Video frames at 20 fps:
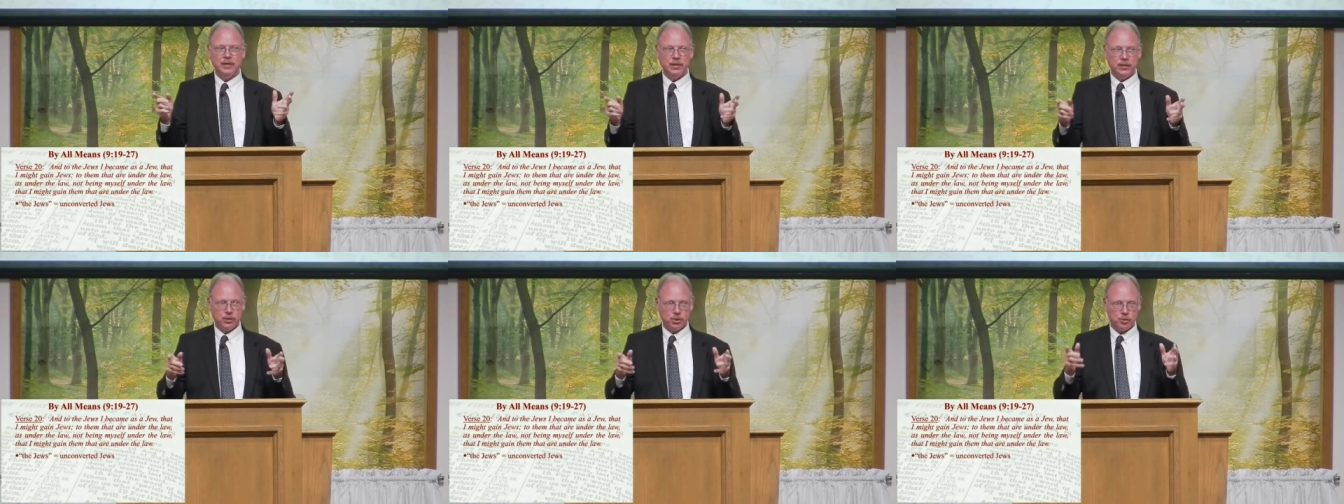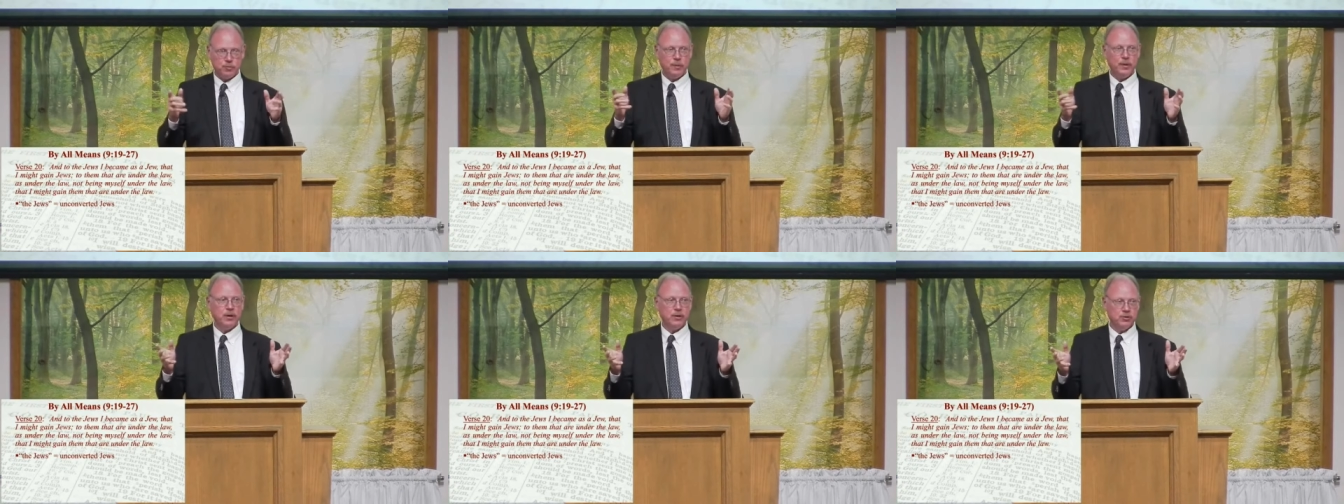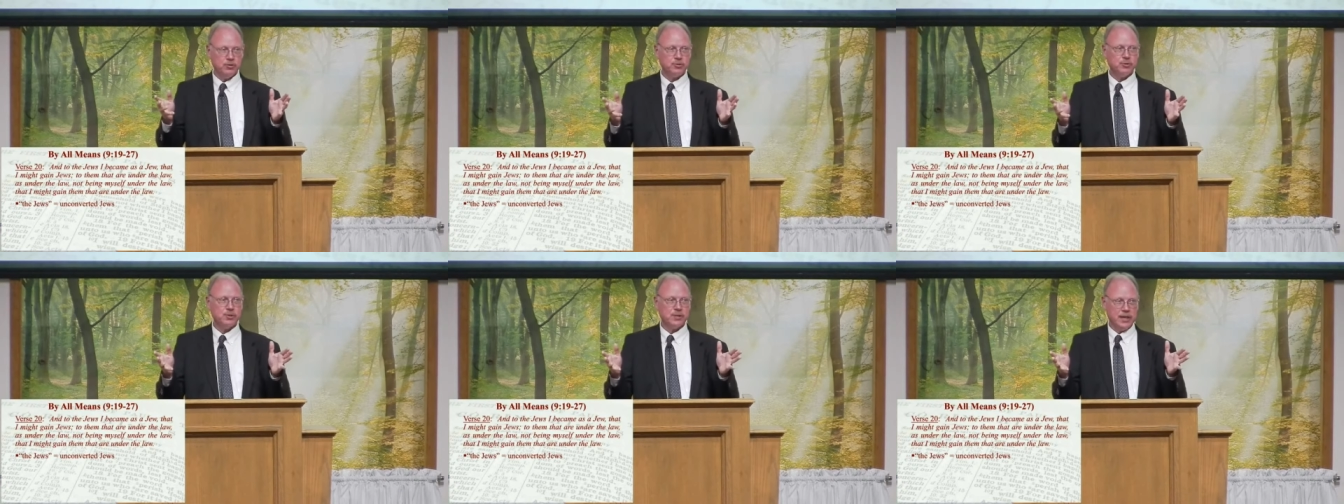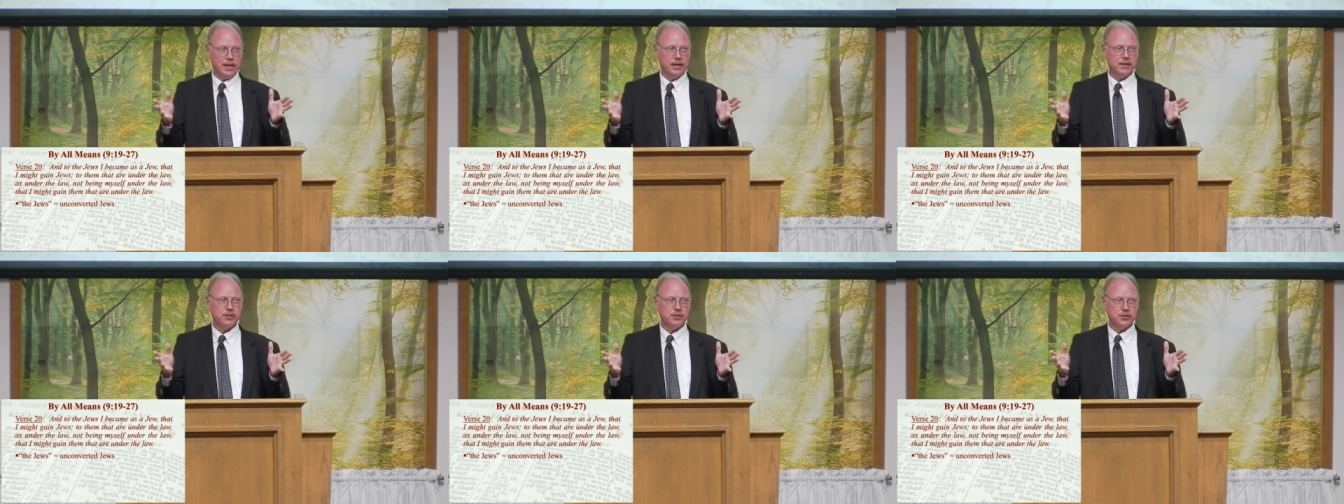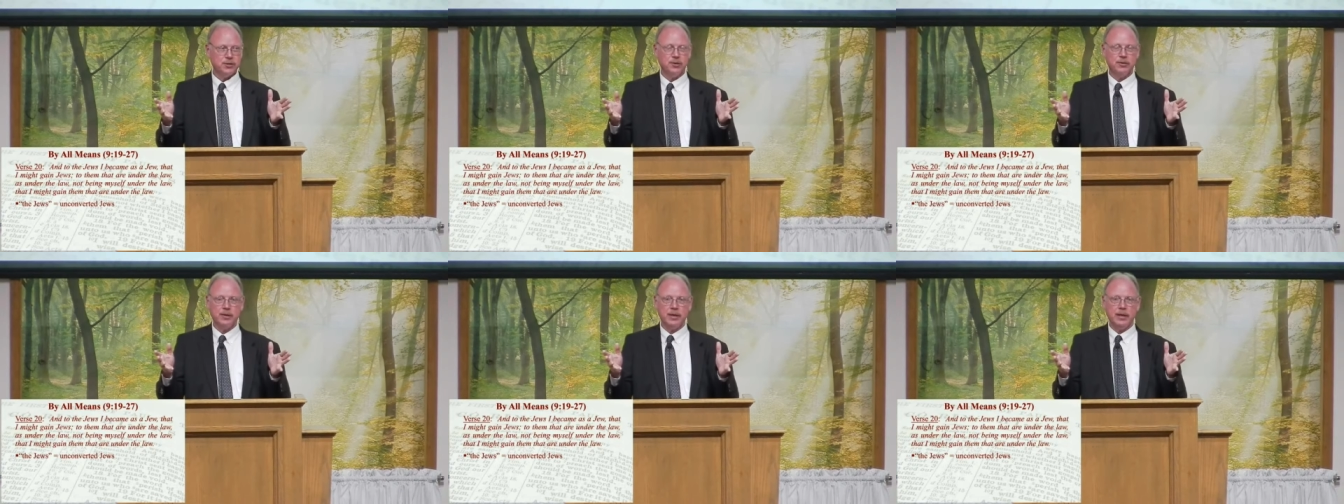in the spiritual
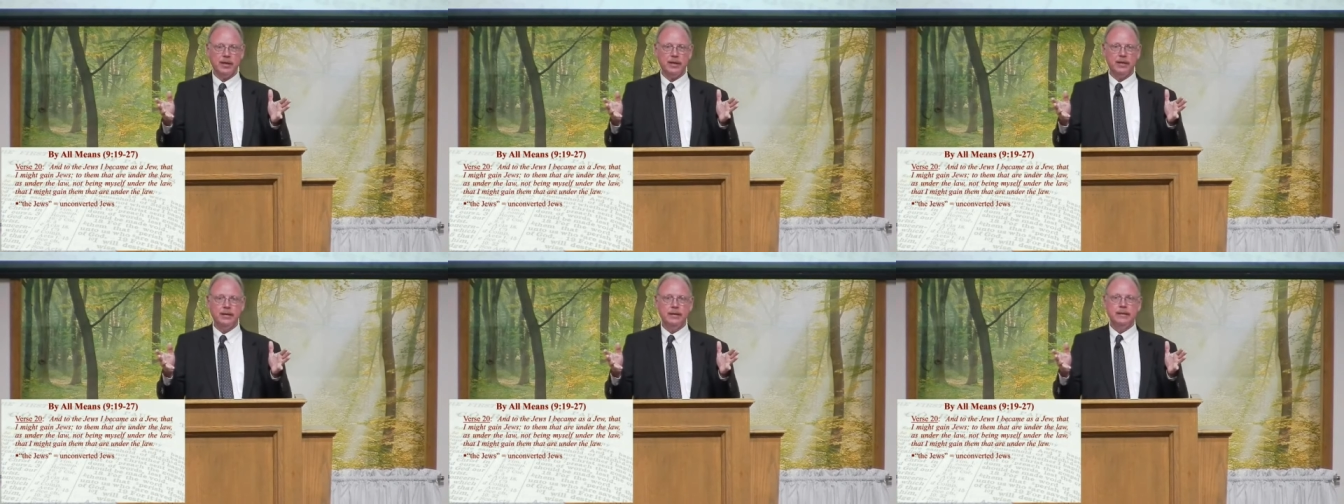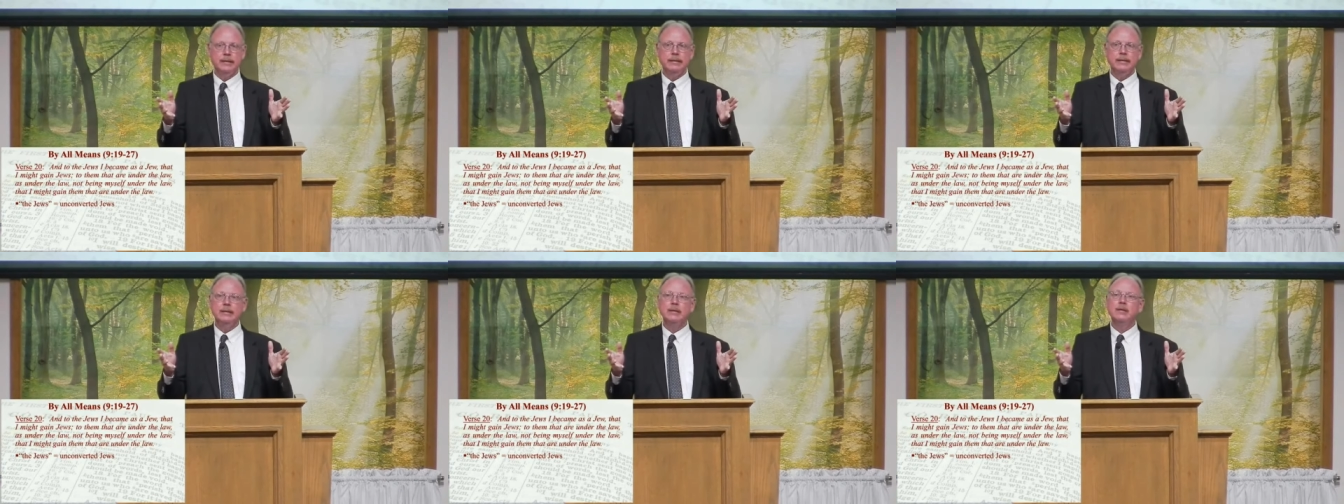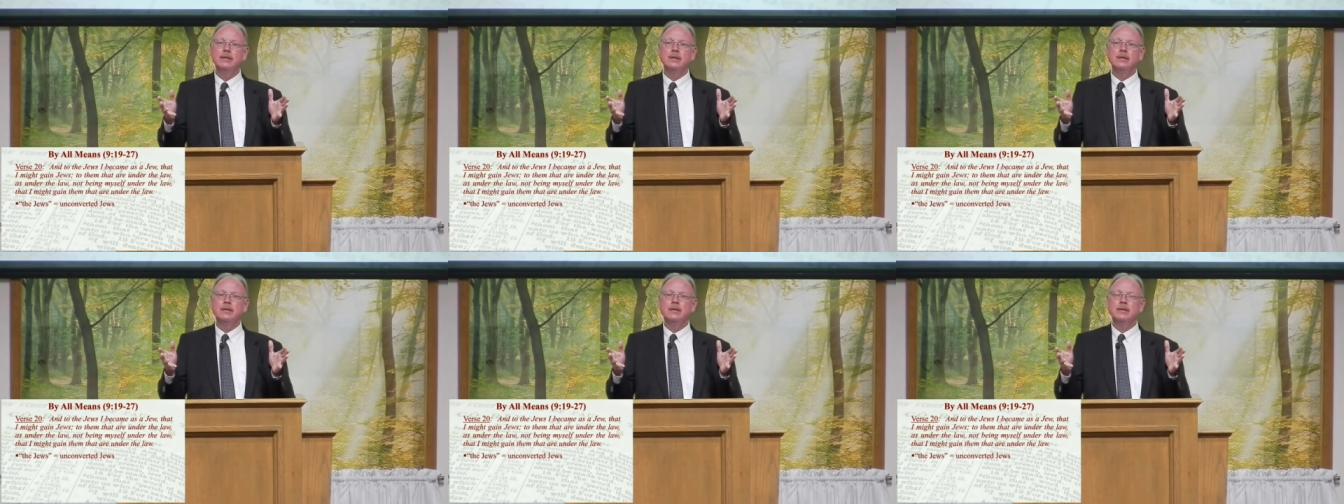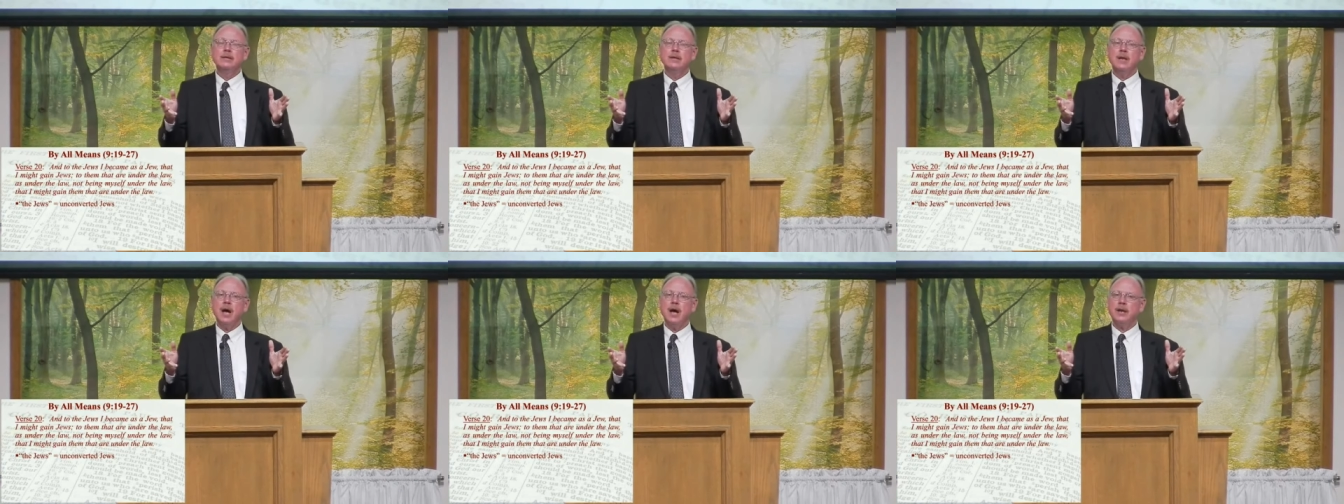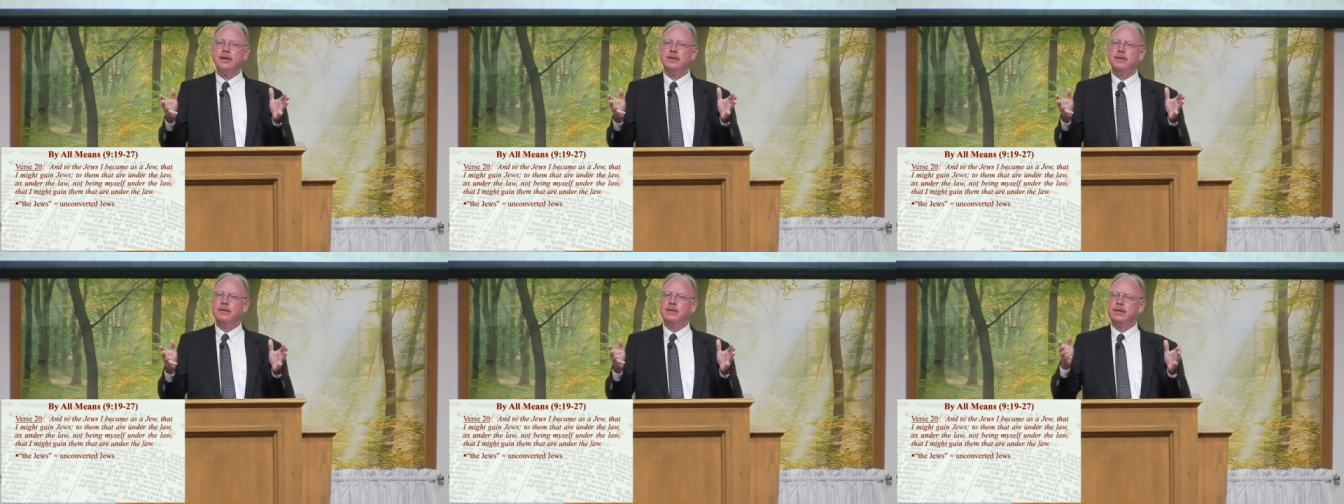sense, okay?
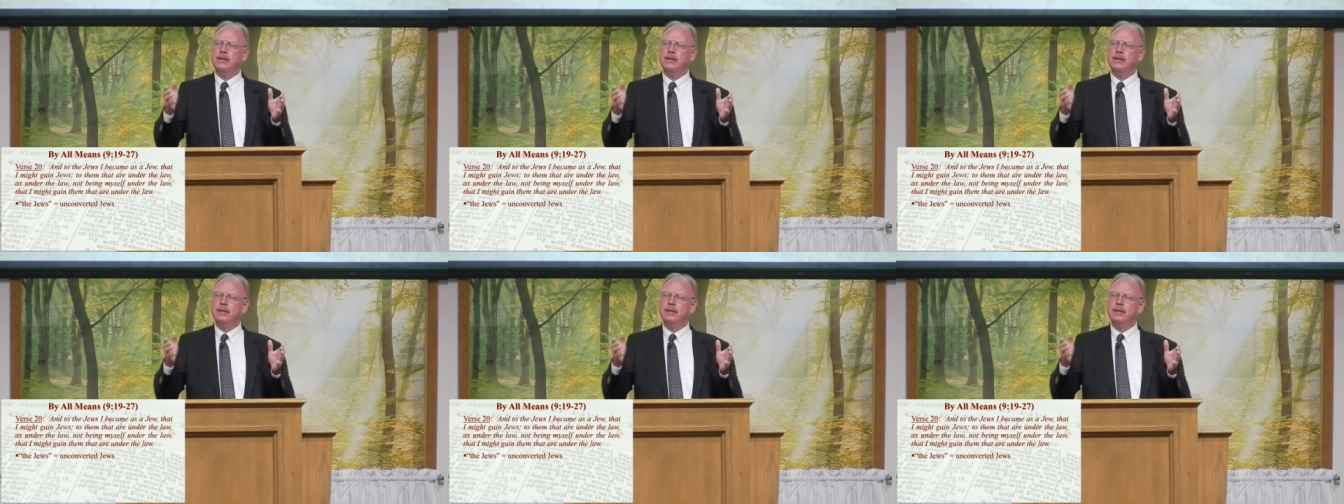not